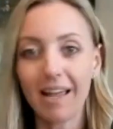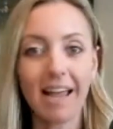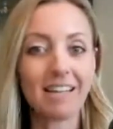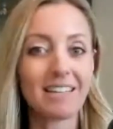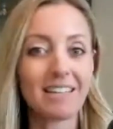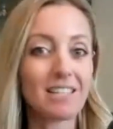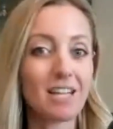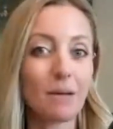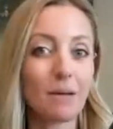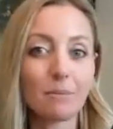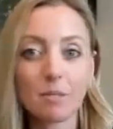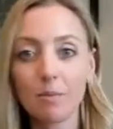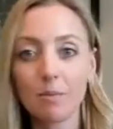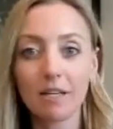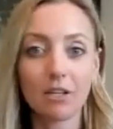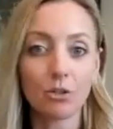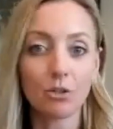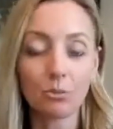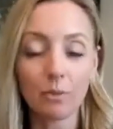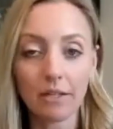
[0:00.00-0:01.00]
and stop
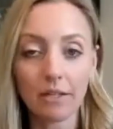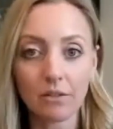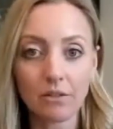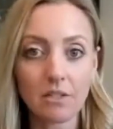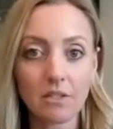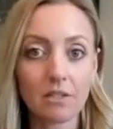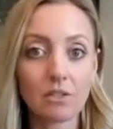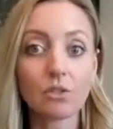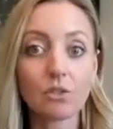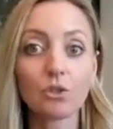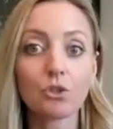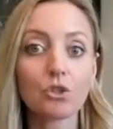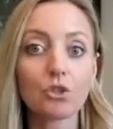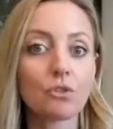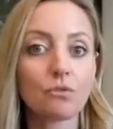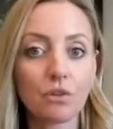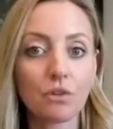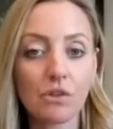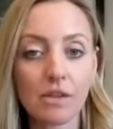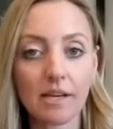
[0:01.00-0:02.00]
spinning your wheels on searching
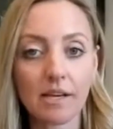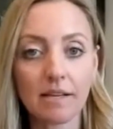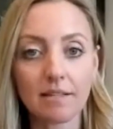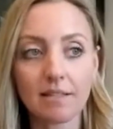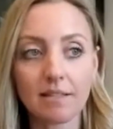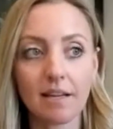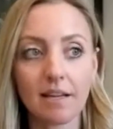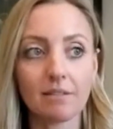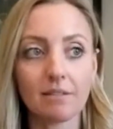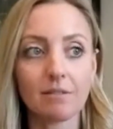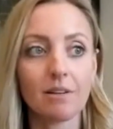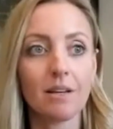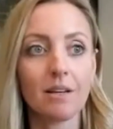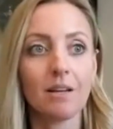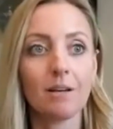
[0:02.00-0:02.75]
for things that